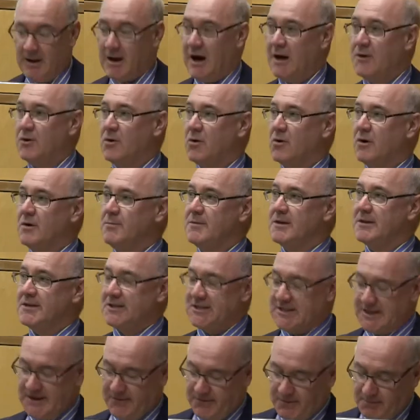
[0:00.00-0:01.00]
A norm that
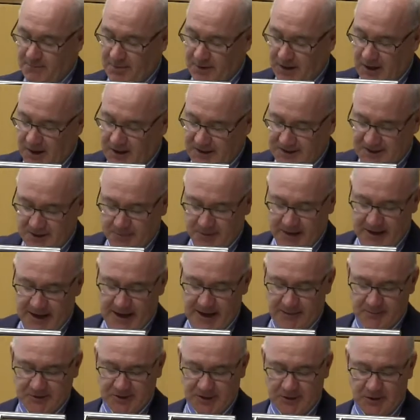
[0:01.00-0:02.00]
is even plausibly
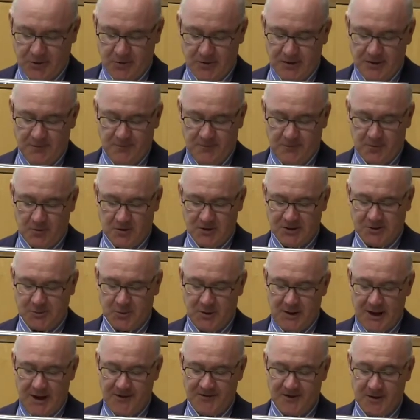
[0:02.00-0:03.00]
absolute in force
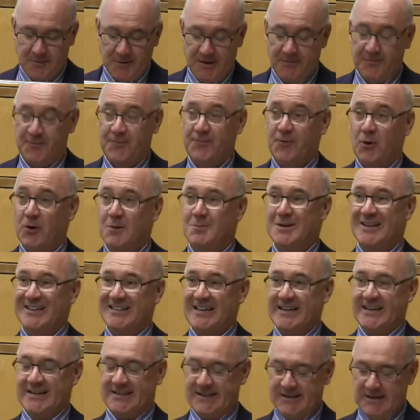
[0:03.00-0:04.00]
will have to be
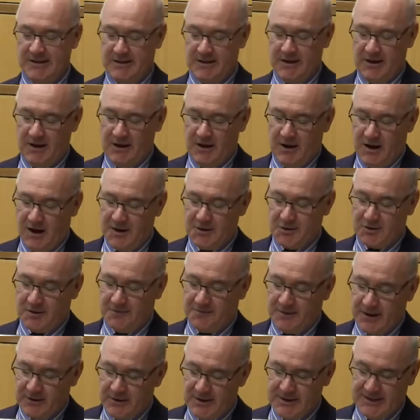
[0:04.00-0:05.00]
formulated under a
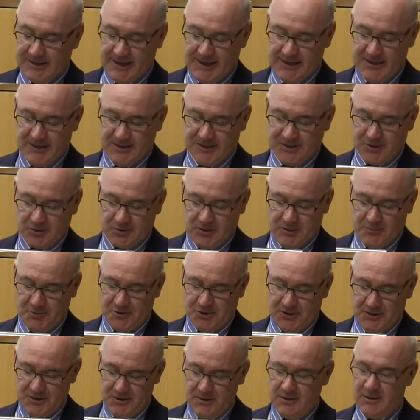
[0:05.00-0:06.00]
very tight
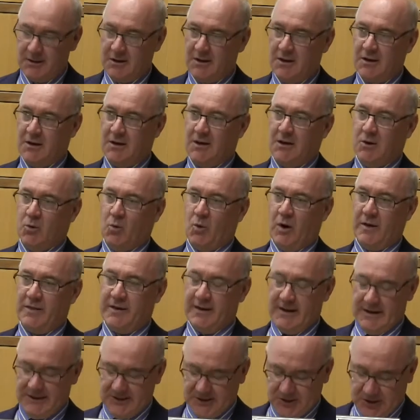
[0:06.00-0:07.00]
description, one
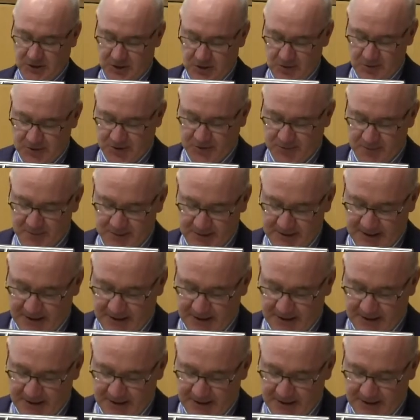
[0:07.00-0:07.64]
that excludes from